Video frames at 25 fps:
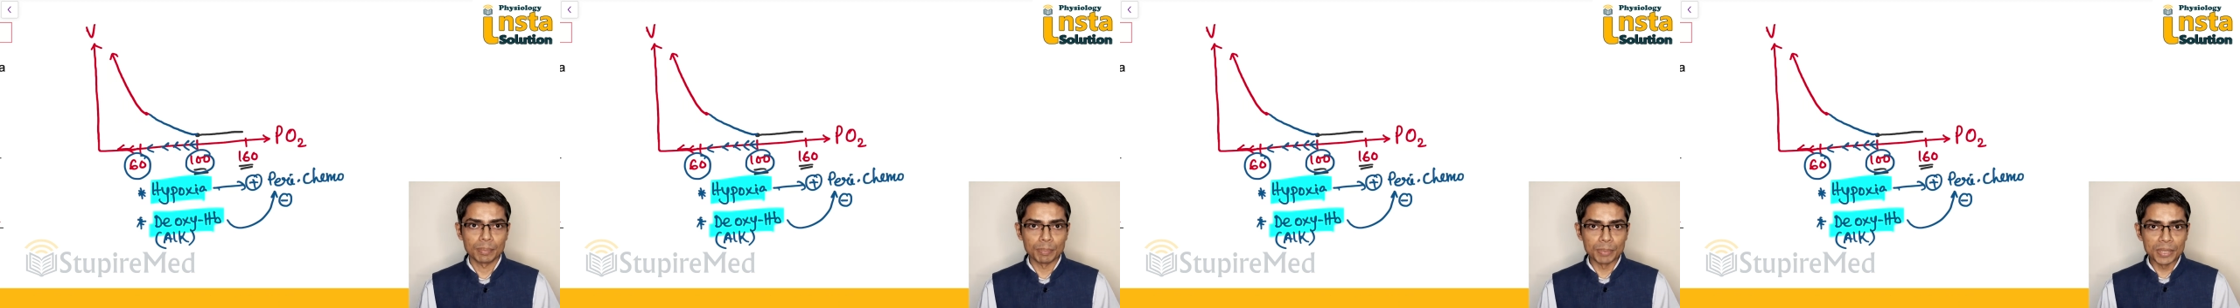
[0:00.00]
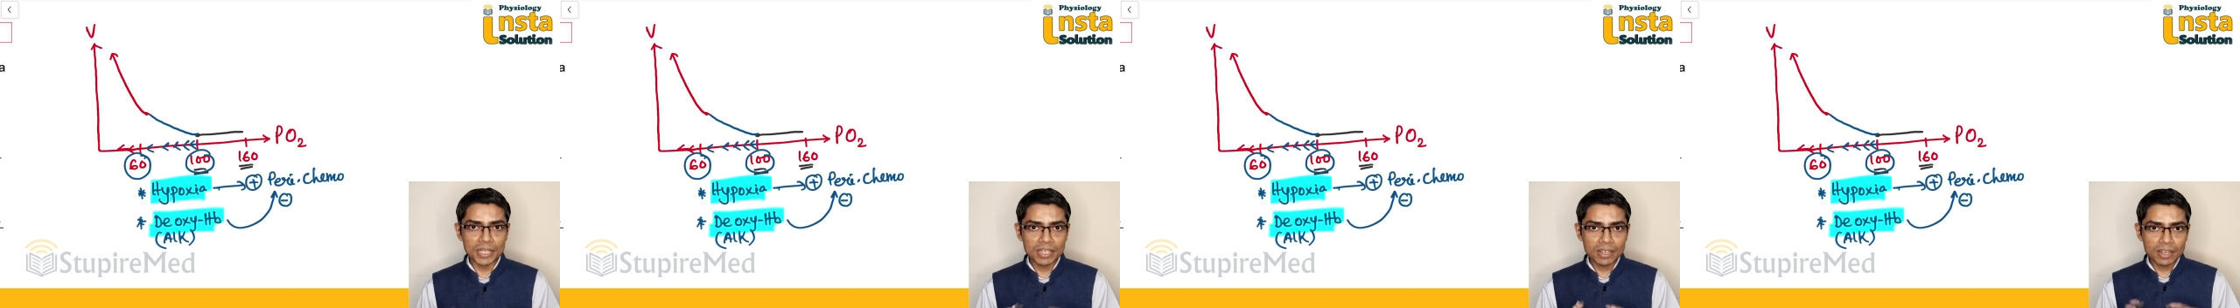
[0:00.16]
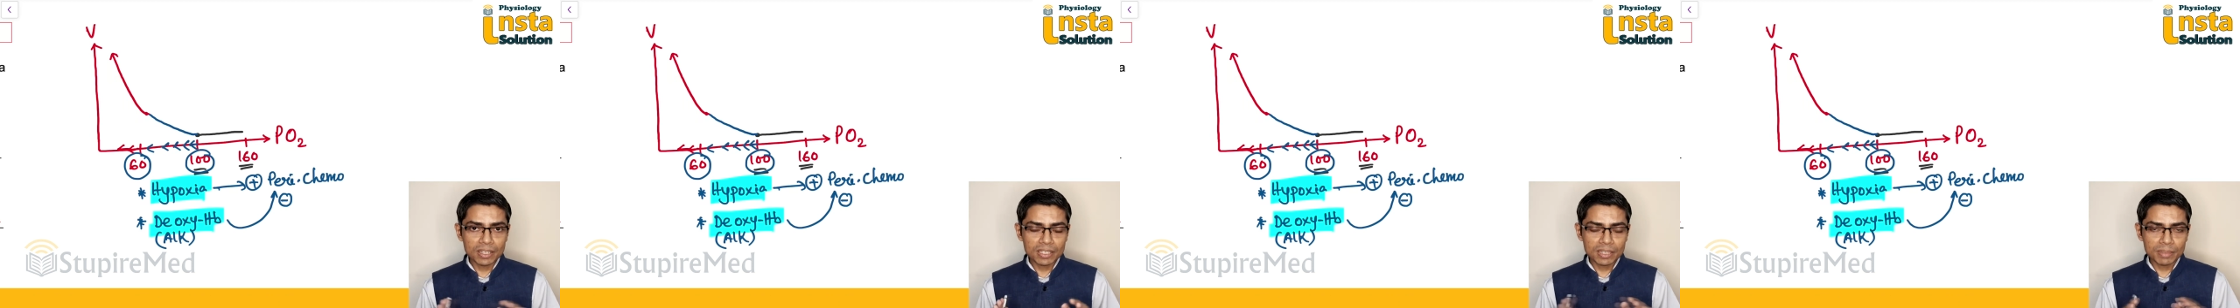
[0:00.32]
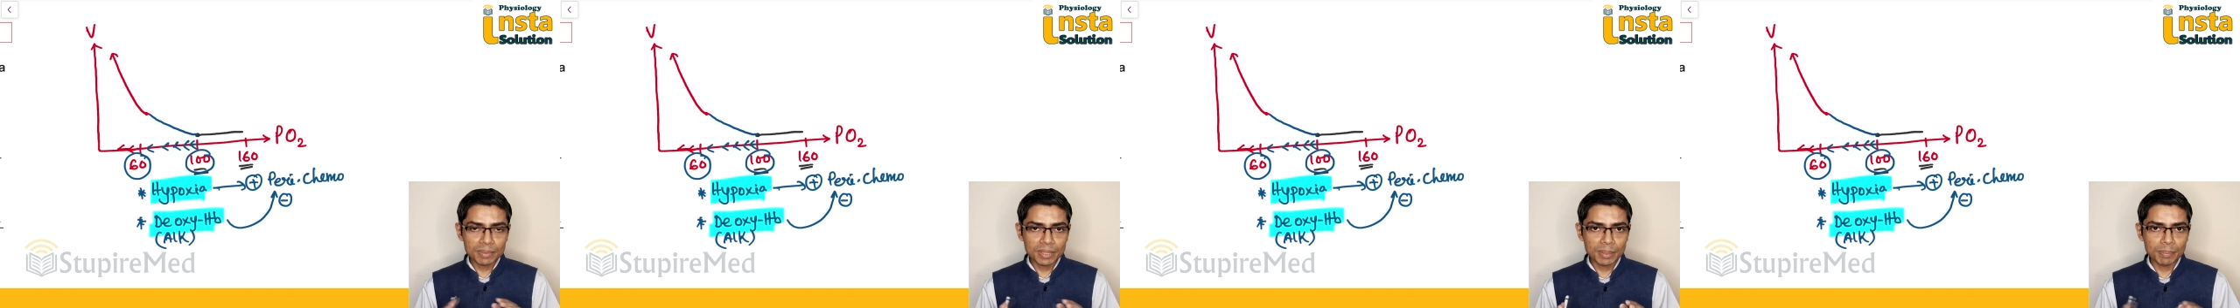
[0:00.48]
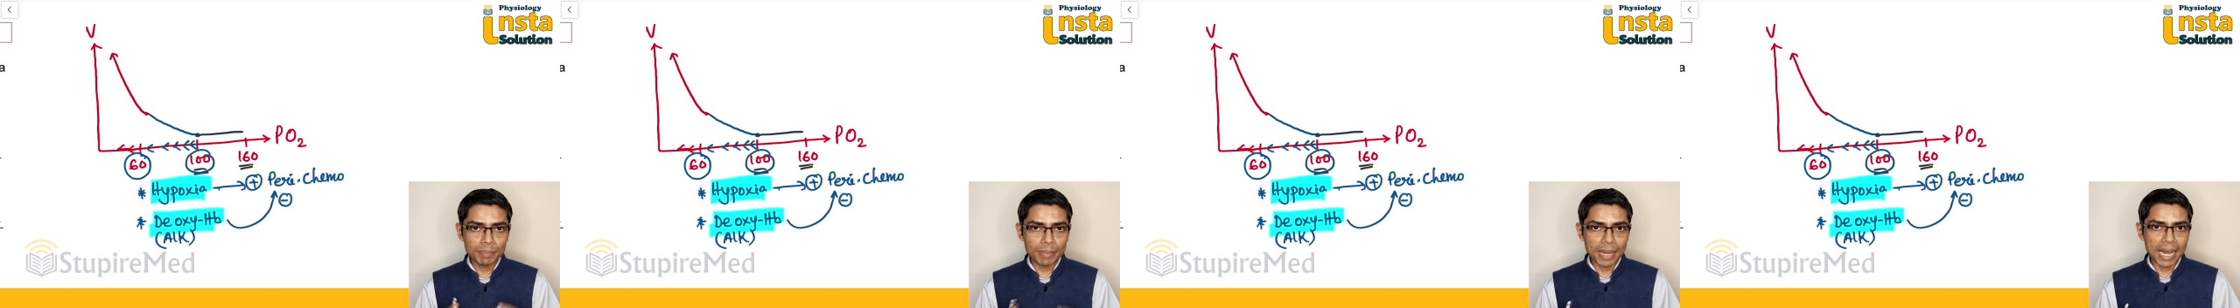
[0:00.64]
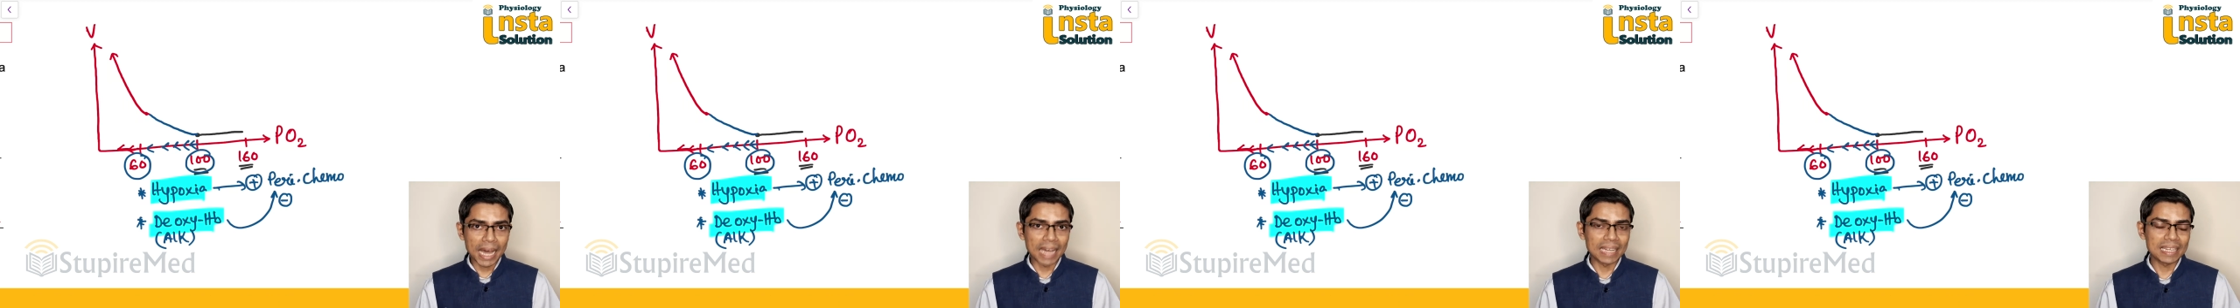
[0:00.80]
Because of the
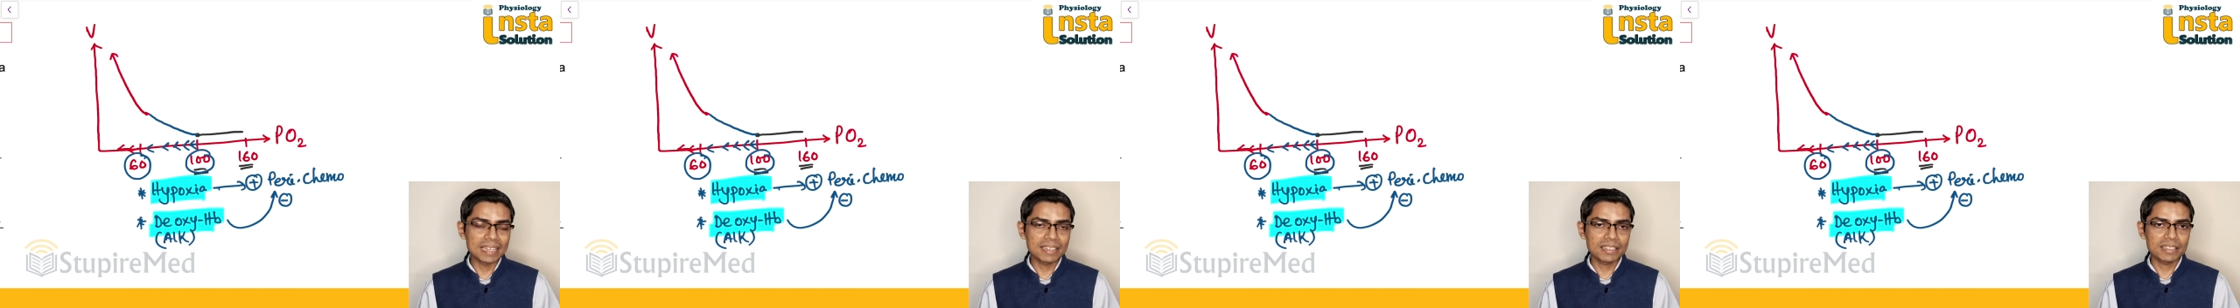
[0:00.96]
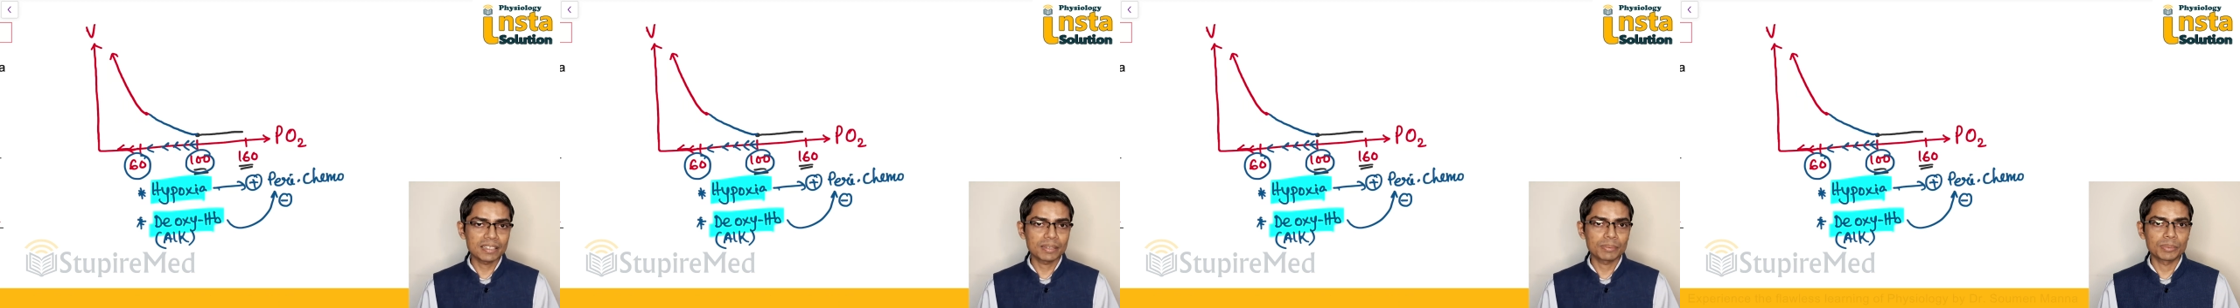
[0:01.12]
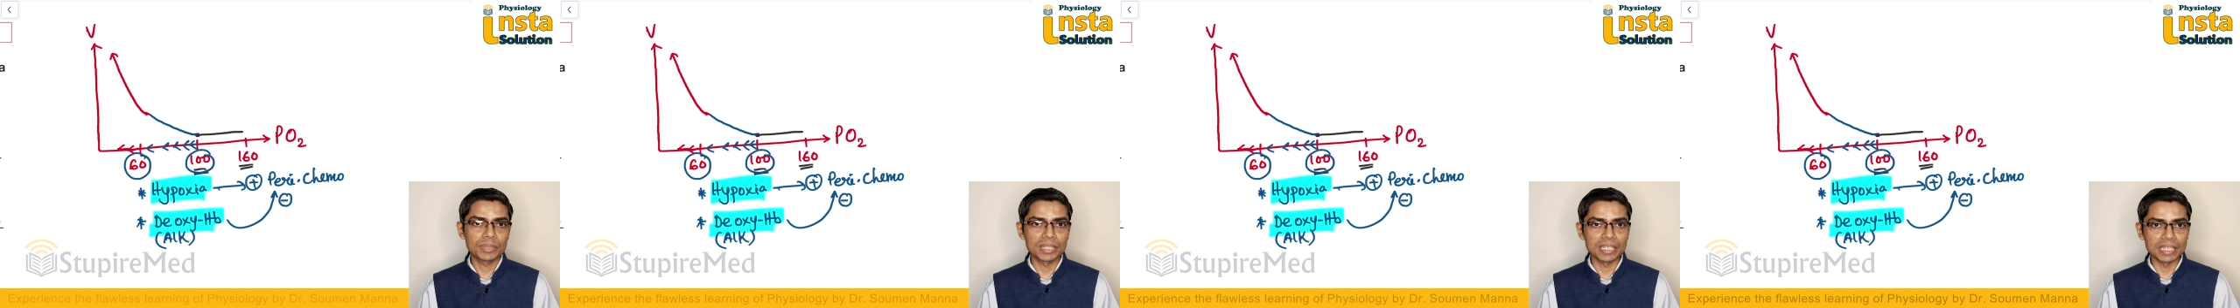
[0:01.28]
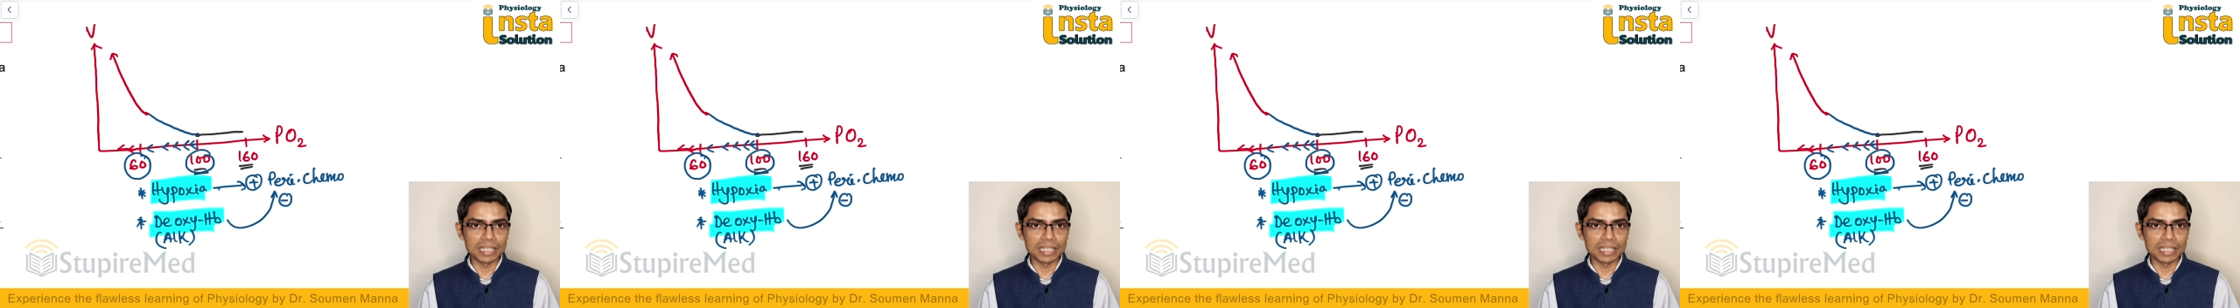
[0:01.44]
balance of